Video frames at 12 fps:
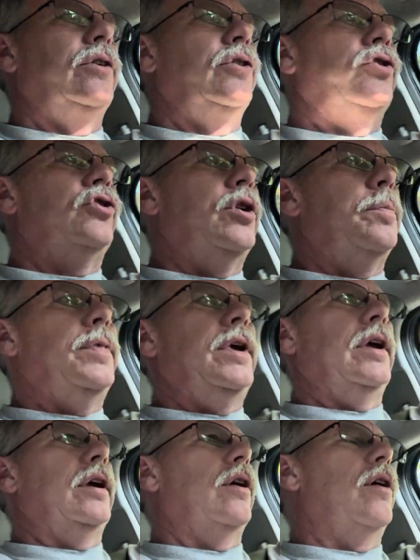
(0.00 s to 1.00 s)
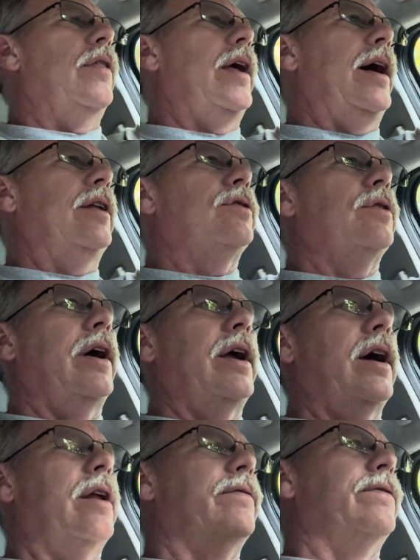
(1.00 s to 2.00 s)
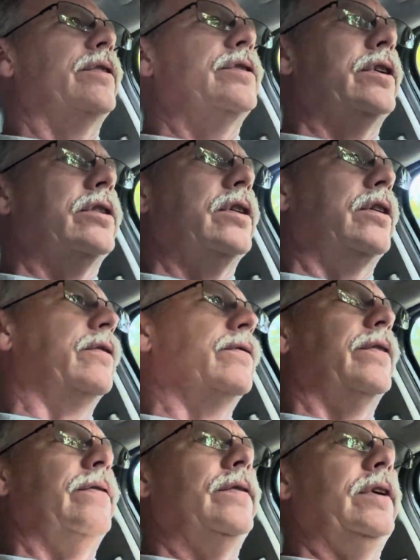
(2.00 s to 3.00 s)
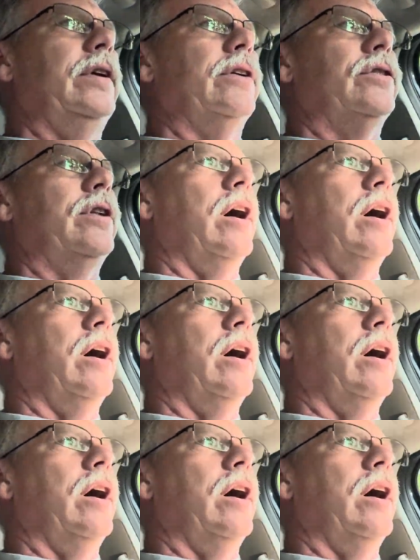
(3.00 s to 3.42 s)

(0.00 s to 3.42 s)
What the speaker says: shipping and all that. And so I got it for $650-ish